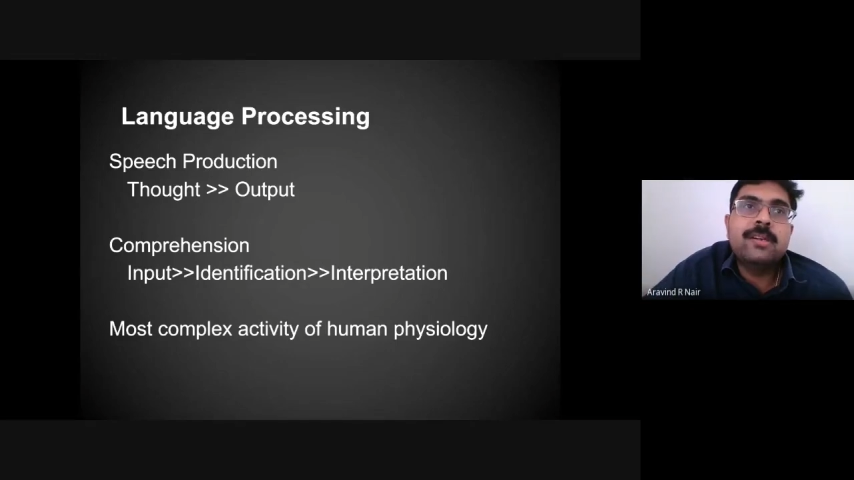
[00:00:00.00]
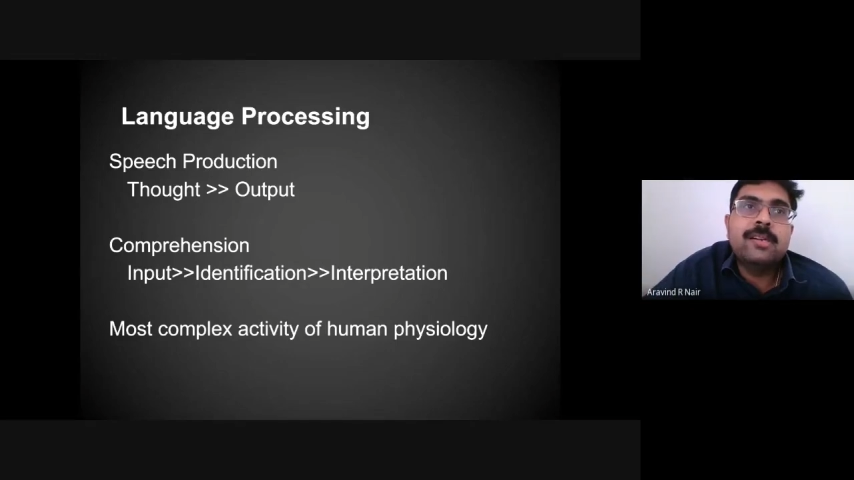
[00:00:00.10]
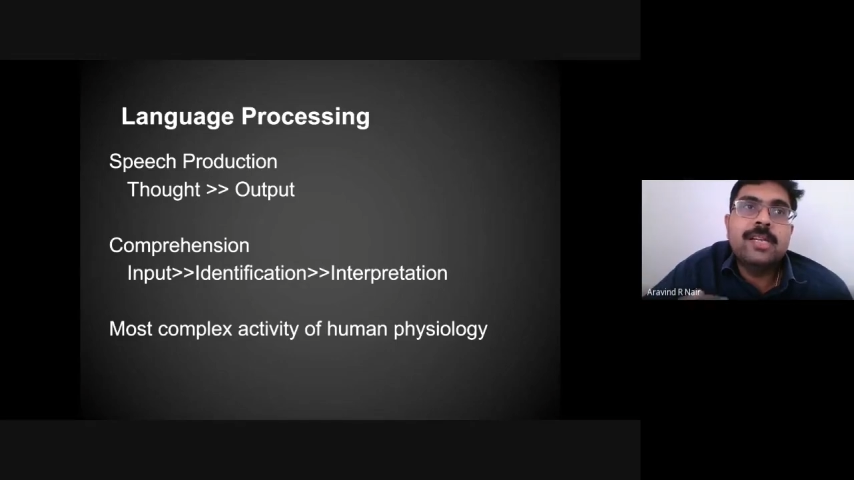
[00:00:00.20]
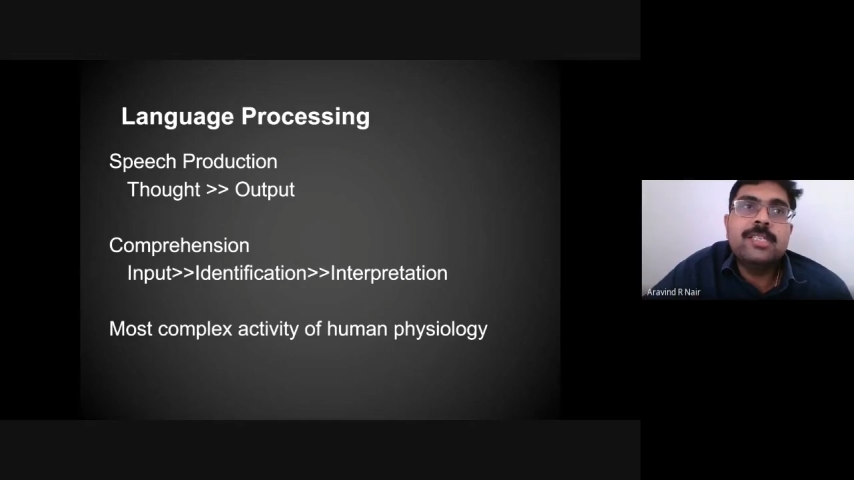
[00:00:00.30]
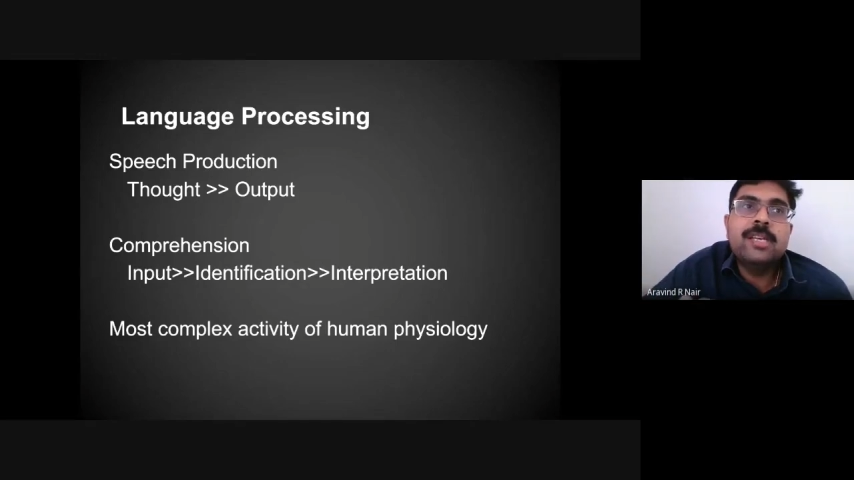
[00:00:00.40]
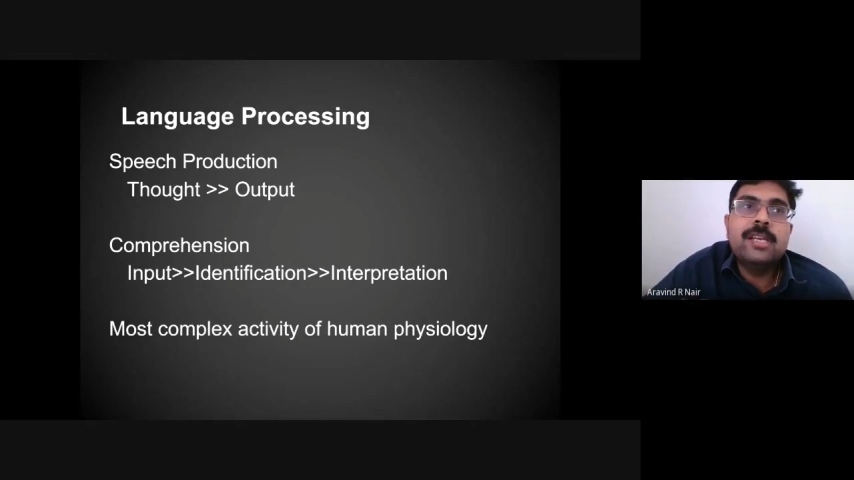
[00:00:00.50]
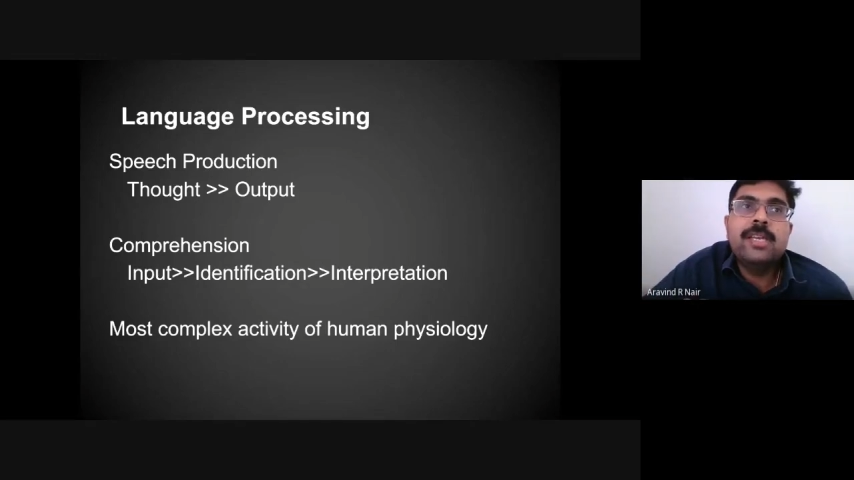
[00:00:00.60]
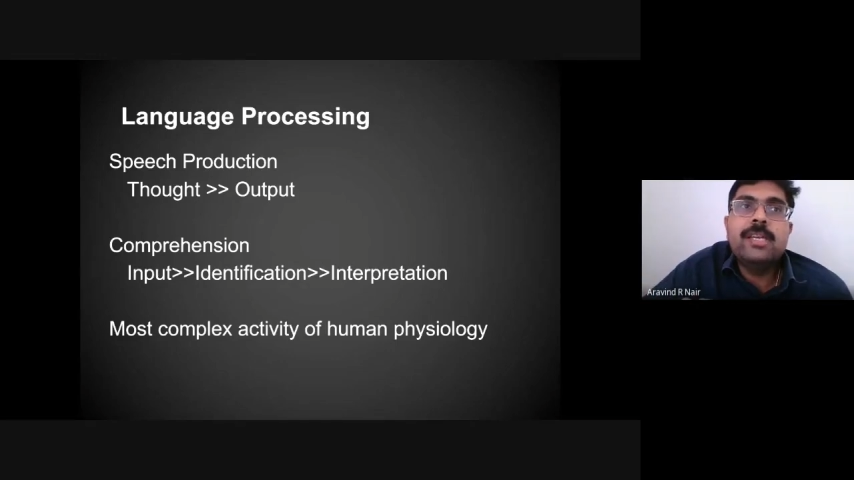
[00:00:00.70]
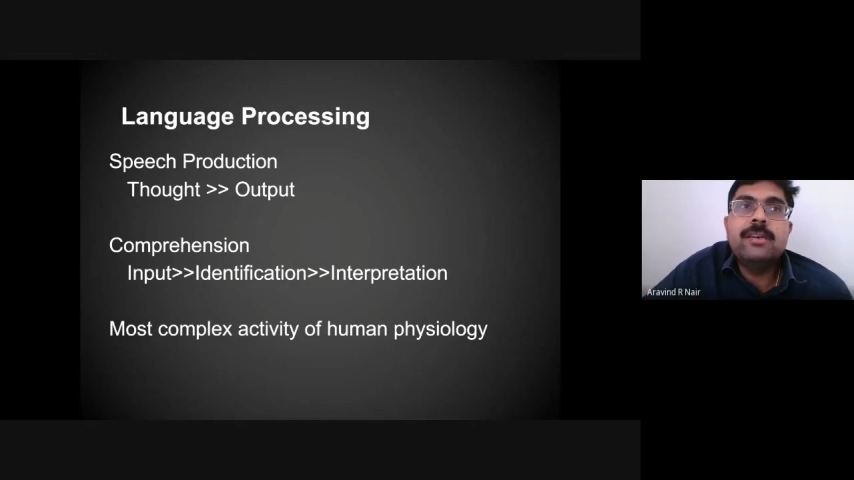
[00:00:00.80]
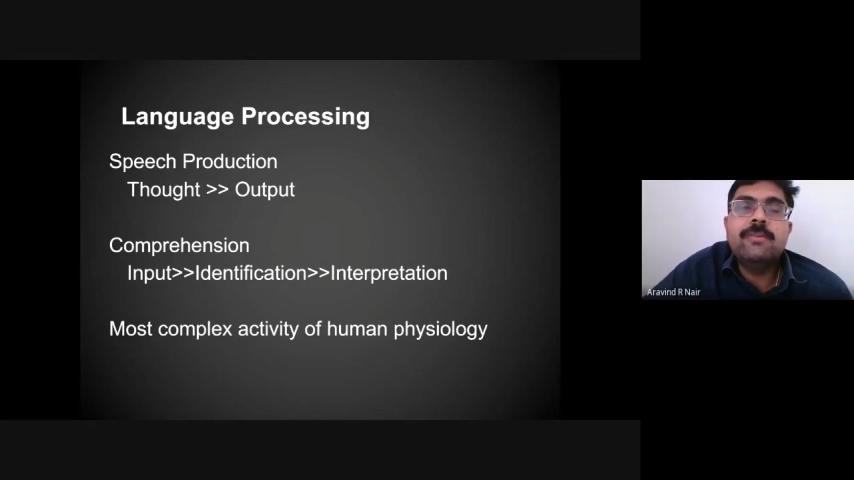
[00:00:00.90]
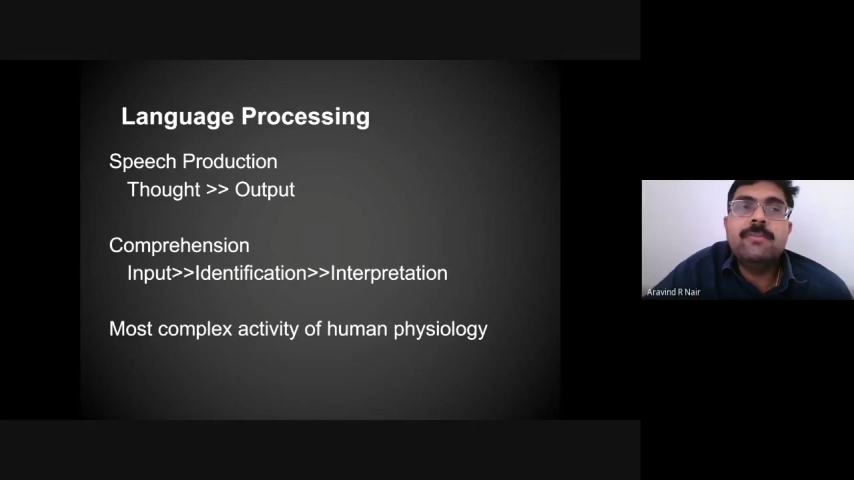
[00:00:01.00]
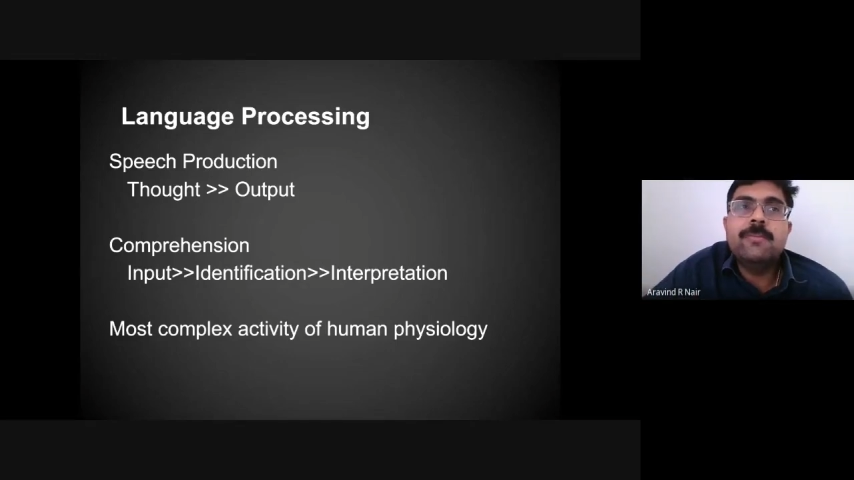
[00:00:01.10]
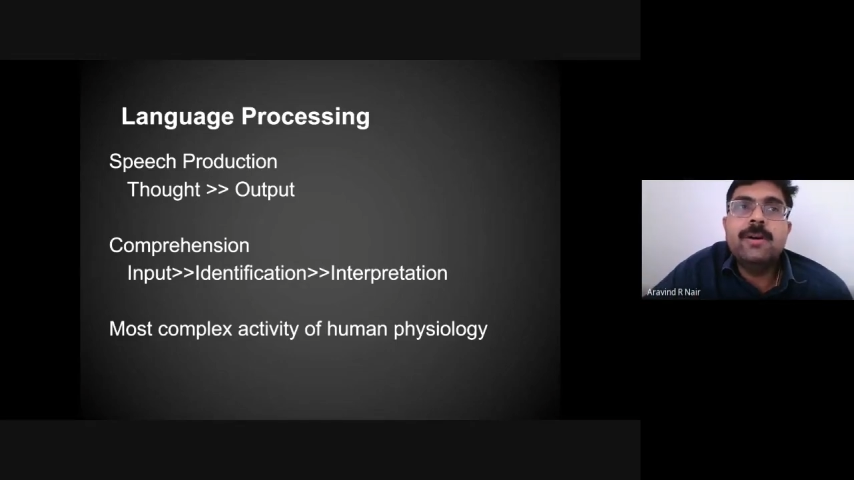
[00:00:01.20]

traditionally